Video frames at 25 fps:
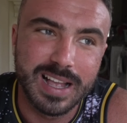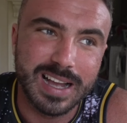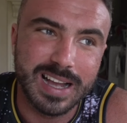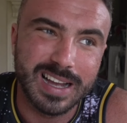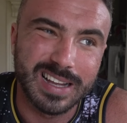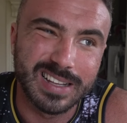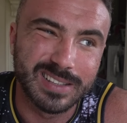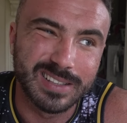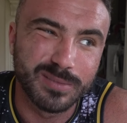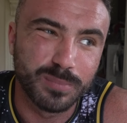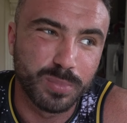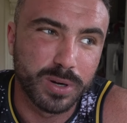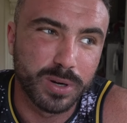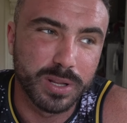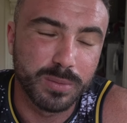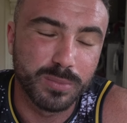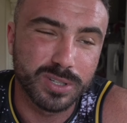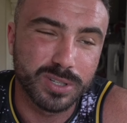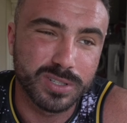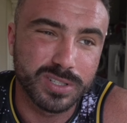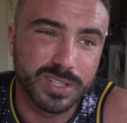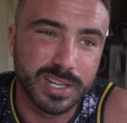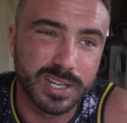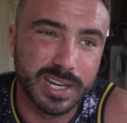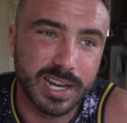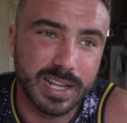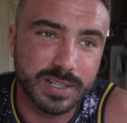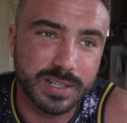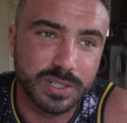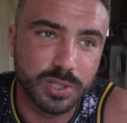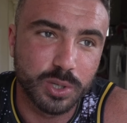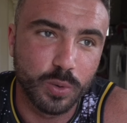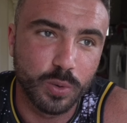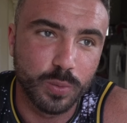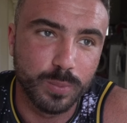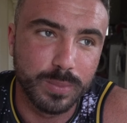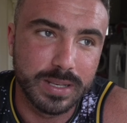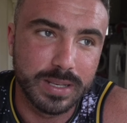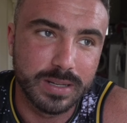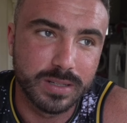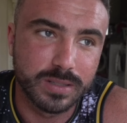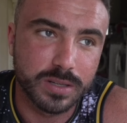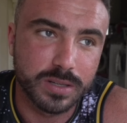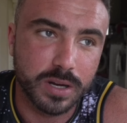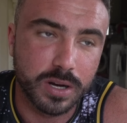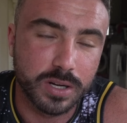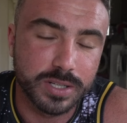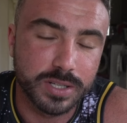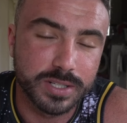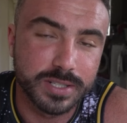And pretty much the next 2 meals
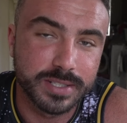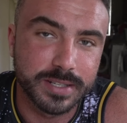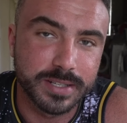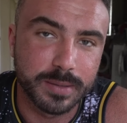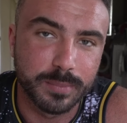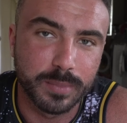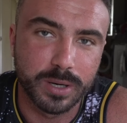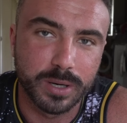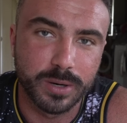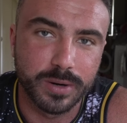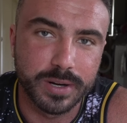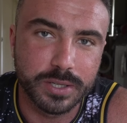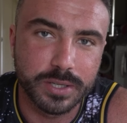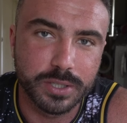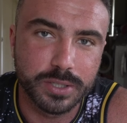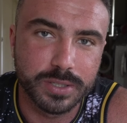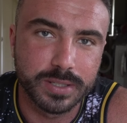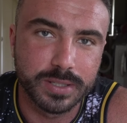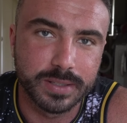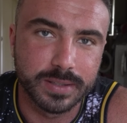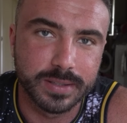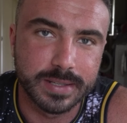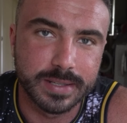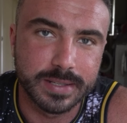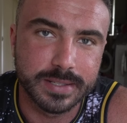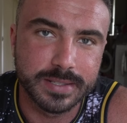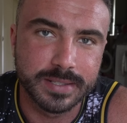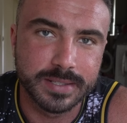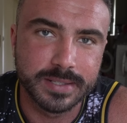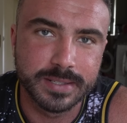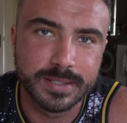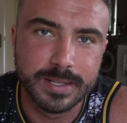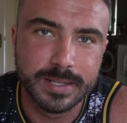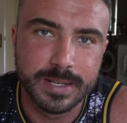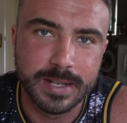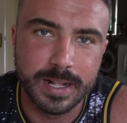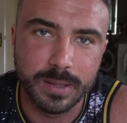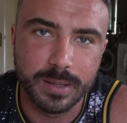are similar-ish to this.